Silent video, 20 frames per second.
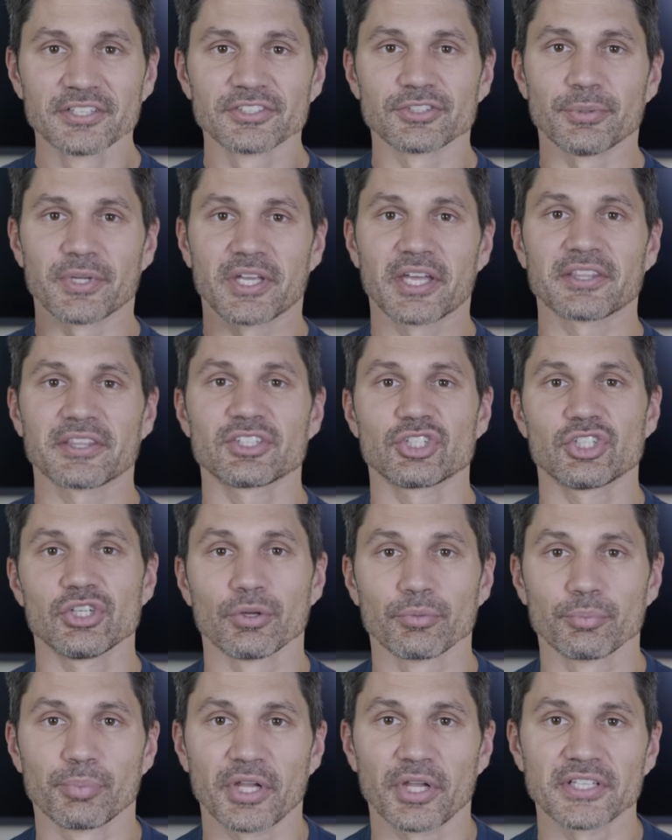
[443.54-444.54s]
So we got the
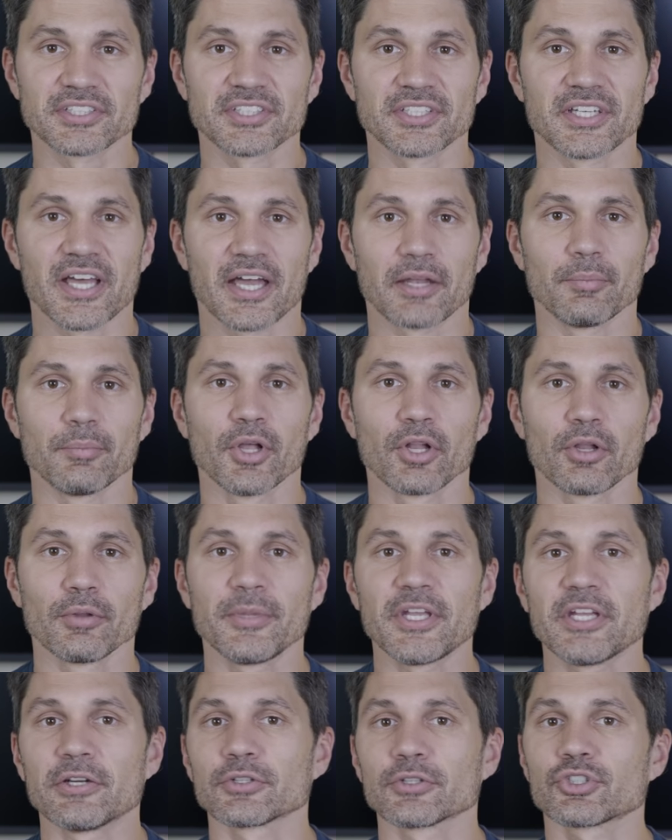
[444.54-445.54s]
Shield Plus in
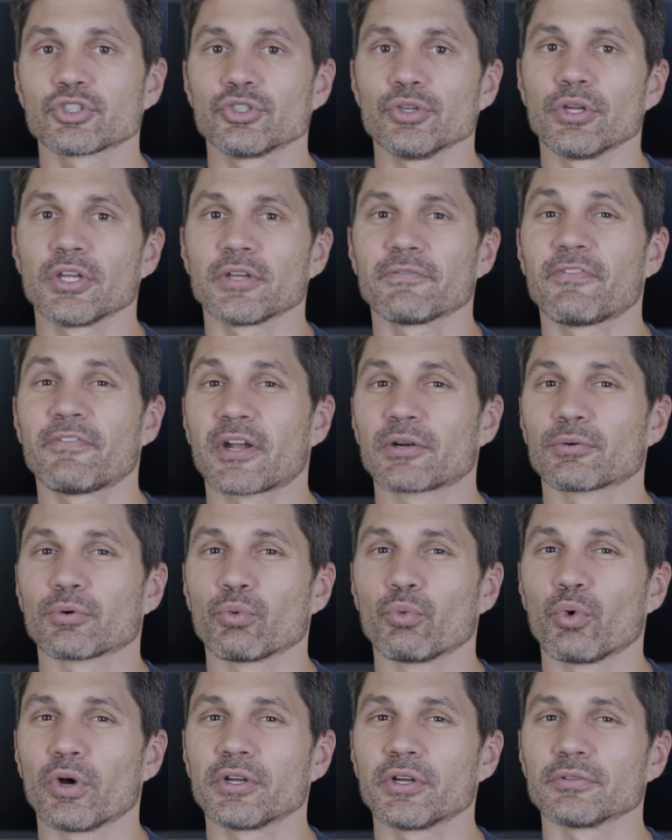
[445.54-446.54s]
9mm shooting
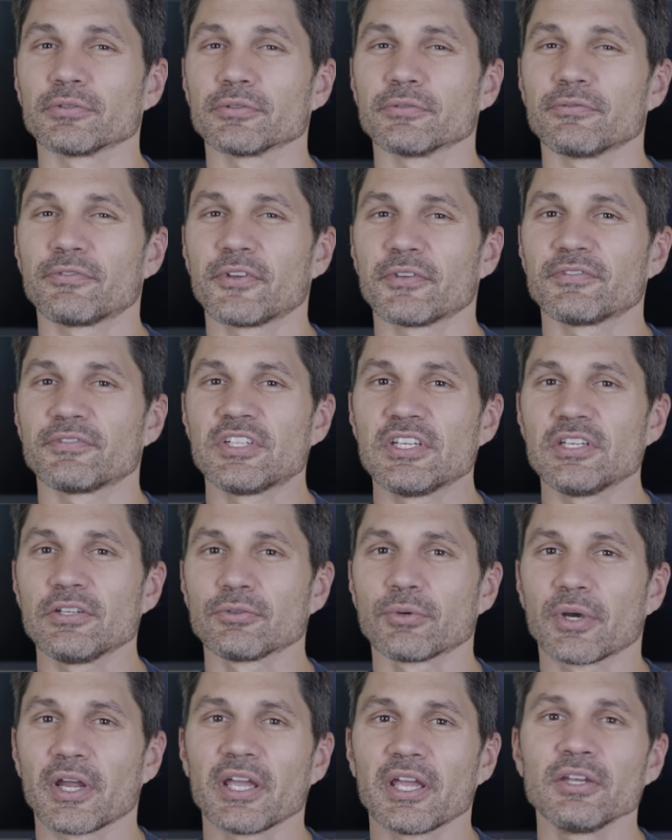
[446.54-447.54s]
Federal
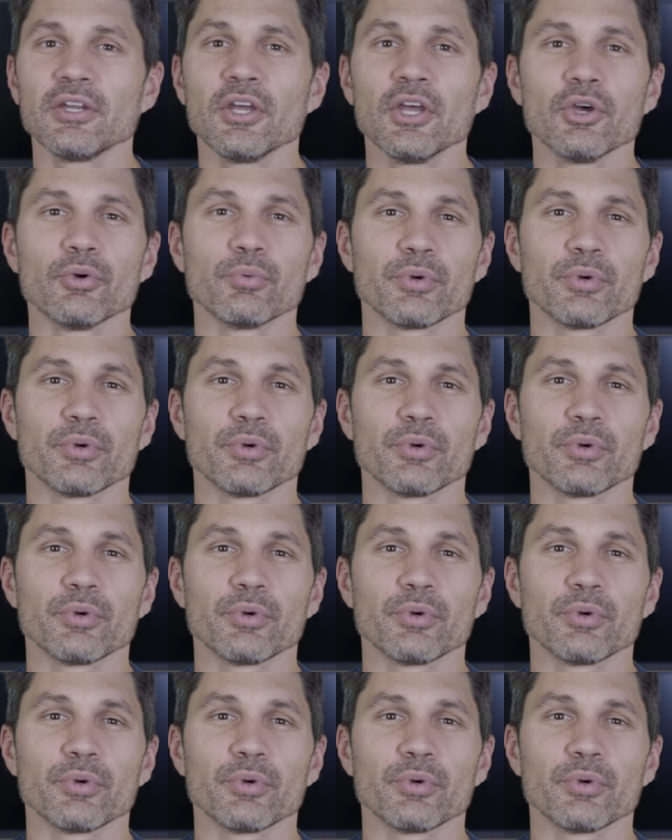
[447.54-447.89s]
115 grain.